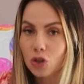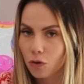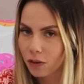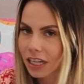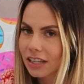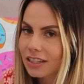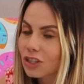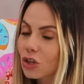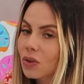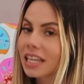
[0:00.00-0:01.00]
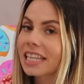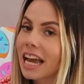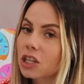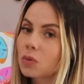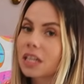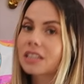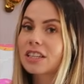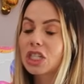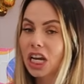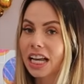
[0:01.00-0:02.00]
don't forget to tune in next week
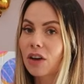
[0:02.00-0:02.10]
to check